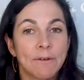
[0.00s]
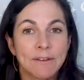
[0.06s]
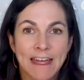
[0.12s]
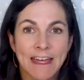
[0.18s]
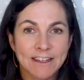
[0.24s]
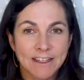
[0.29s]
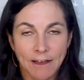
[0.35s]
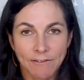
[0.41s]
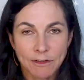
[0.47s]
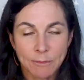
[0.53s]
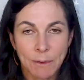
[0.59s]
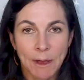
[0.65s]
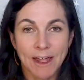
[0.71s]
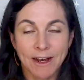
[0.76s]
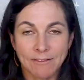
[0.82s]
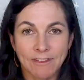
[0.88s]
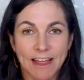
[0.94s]
in that tough
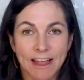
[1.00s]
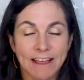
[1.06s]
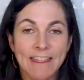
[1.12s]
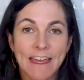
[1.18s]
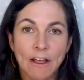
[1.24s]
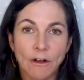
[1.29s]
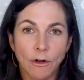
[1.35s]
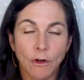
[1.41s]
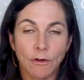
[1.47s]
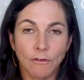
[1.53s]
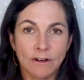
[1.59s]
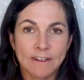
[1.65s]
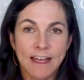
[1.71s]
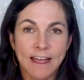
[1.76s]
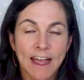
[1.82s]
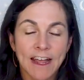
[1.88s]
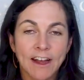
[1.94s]
spot of they are
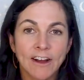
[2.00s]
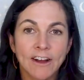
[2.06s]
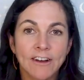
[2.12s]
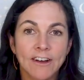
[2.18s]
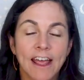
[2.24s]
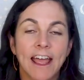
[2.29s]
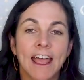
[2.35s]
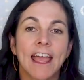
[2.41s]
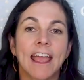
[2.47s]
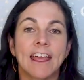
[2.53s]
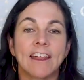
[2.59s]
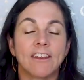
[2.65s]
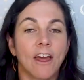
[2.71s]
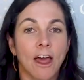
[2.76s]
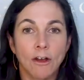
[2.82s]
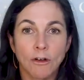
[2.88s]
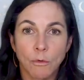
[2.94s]
overtired and
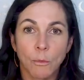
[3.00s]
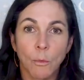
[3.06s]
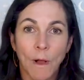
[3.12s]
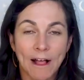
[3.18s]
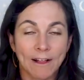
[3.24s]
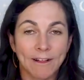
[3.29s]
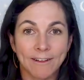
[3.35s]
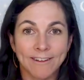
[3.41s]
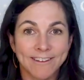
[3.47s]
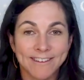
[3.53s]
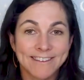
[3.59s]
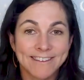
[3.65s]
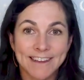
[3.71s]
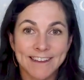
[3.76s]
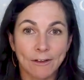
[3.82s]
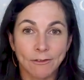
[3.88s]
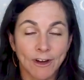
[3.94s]
not well
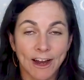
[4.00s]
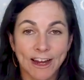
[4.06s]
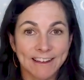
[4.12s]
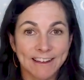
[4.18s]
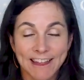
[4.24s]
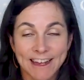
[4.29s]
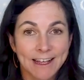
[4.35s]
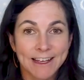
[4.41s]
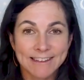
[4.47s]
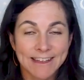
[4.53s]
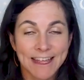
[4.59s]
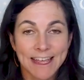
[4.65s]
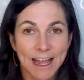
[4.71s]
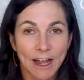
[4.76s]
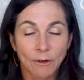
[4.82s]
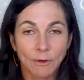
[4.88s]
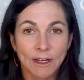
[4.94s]
self-regulating because they
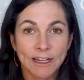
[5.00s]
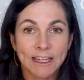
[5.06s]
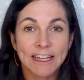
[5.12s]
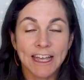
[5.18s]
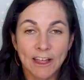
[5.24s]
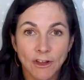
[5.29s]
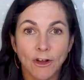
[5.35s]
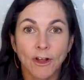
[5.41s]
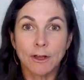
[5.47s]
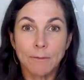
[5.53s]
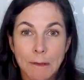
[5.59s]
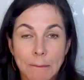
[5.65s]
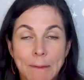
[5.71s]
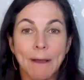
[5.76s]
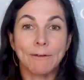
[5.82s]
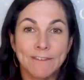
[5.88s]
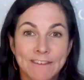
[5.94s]
can't really, and you're going to
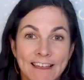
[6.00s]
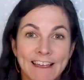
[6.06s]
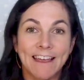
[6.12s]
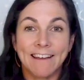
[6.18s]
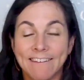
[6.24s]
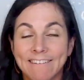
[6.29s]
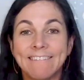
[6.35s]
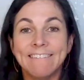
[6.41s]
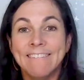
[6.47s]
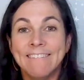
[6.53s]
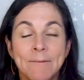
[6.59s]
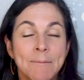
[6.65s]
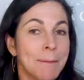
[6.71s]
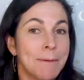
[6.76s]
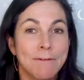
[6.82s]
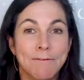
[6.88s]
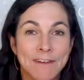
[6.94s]
be bouncing,
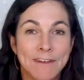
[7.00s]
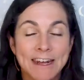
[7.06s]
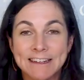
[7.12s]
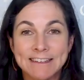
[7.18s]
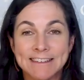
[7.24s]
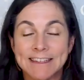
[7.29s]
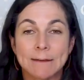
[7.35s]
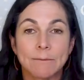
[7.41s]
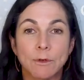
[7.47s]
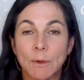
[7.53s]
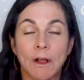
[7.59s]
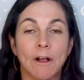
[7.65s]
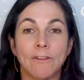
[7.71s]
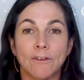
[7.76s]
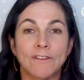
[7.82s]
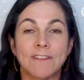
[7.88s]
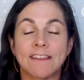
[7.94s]
maybe feeding to sleep, doing
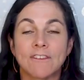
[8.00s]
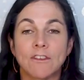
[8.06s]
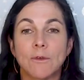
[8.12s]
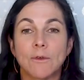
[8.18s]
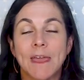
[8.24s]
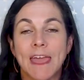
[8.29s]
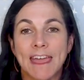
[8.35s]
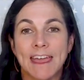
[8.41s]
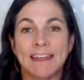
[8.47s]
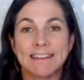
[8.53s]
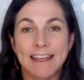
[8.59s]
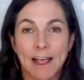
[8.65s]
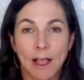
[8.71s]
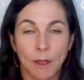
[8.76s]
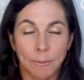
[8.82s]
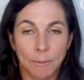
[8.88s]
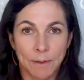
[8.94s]
all those things that you can to
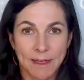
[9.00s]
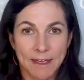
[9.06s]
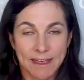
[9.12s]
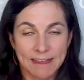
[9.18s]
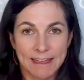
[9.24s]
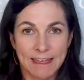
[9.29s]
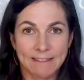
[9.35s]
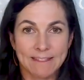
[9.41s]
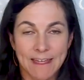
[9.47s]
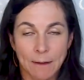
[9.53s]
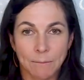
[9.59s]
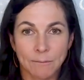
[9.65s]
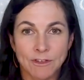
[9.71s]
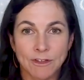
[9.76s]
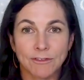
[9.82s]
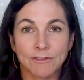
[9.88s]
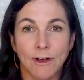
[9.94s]
help get
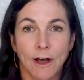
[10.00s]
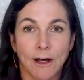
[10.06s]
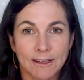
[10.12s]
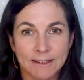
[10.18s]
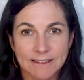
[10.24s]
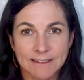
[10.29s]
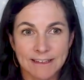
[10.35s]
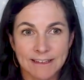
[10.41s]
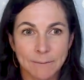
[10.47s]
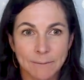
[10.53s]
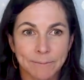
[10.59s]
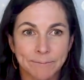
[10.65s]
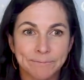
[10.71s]
them to fall asleep.